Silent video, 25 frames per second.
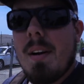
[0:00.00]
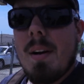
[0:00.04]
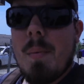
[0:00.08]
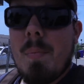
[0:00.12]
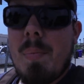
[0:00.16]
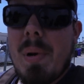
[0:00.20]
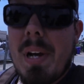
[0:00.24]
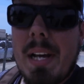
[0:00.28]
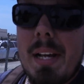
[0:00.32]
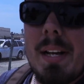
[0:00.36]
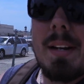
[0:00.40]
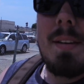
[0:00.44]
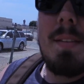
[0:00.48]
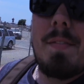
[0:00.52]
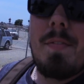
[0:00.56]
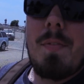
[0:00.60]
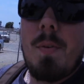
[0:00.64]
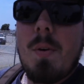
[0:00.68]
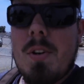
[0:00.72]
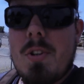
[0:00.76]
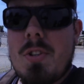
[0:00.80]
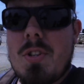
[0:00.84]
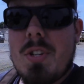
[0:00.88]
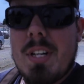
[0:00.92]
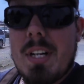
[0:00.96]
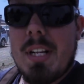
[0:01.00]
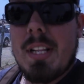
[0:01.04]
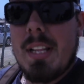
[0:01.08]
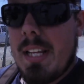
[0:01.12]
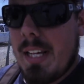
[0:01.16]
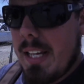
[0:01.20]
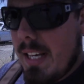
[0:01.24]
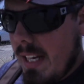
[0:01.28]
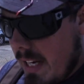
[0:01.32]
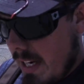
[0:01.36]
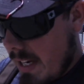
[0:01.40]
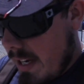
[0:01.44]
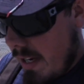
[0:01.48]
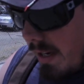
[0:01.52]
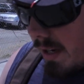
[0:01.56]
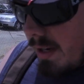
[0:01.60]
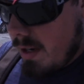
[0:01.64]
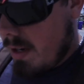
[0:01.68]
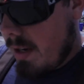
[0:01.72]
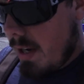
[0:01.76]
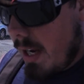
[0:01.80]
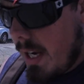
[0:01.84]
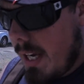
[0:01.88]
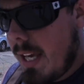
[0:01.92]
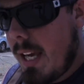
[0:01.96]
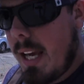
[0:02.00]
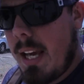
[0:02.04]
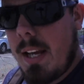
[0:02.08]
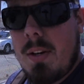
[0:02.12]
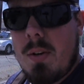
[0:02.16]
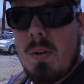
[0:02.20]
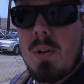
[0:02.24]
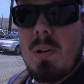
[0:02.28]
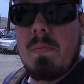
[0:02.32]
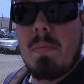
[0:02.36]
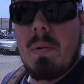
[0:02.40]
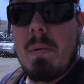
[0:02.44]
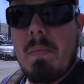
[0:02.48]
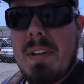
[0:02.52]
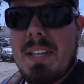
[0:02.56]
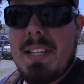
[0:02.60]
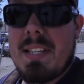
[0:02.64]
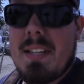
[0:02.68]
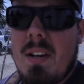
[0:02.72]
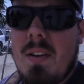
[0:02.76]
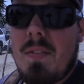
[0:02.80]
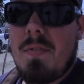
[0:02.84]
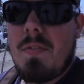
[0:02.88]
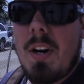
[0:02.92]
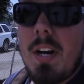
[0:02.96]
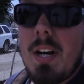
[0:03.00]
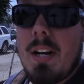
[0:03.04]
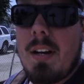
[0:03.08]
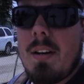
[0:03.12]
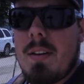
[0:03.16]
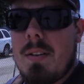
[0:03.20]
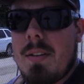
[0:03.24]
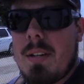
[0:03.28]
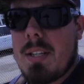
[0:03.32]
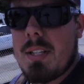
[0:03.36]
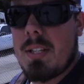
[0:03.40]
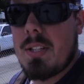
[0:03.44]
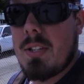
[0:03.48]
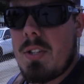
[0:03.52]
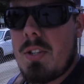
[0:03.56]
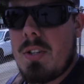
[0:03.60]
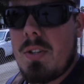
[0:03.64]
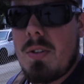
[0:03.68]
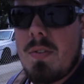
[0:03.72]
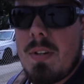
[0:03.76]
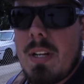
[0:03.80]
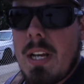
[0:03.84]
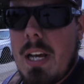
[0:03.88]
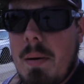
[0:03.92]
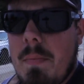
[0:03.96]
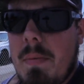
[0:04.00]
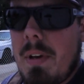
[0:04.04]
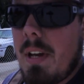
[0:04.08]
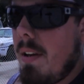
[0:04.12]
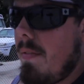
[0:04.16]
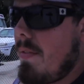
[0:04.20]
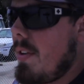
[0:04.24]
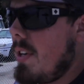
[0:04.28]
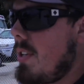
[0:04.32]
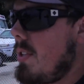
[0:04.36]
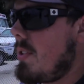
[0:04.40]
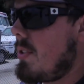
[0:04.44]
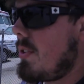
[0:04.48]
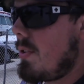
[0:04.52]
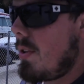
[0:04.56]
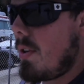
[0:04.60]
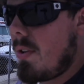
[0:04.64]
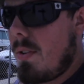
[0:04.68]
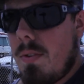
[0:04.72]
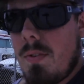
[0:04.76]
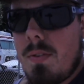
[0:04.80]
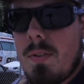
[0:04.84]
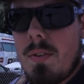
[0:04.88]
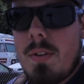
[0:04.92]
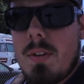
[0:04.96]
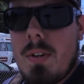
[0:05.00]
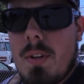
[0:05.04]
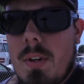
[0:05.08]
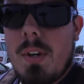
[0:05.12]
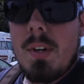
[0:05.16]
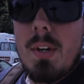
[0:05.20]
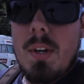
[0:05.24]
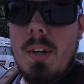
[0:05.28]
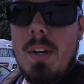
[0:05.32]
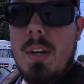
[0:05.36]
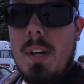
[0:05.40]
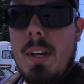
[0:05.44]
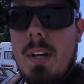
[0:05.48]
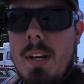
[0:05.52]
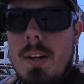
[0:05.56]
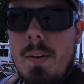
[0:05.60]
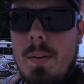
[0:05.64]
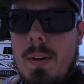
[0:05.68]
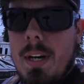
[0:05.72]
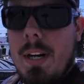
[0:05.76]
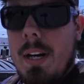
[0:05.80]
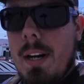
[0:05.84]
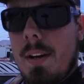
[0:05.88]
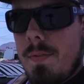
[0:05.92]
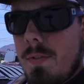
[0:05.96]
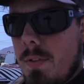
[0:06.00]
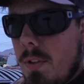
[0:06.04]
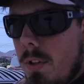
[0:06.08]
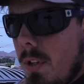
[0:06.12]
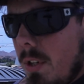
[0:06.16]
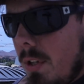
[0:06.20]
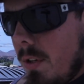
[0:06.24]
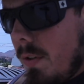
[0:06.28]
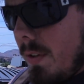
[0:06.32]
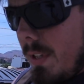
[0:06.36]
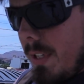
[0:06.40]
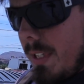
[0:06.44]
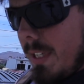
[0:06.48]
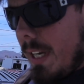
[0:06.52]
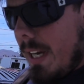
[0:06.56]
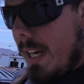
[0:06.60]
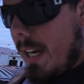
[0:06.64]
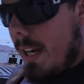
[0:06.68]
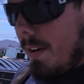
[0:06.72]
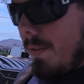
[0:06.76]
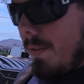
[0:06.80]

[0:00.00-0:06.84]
But unfortunately, I can't do it by myself right now because it's too damn heavy. So what I have to do is my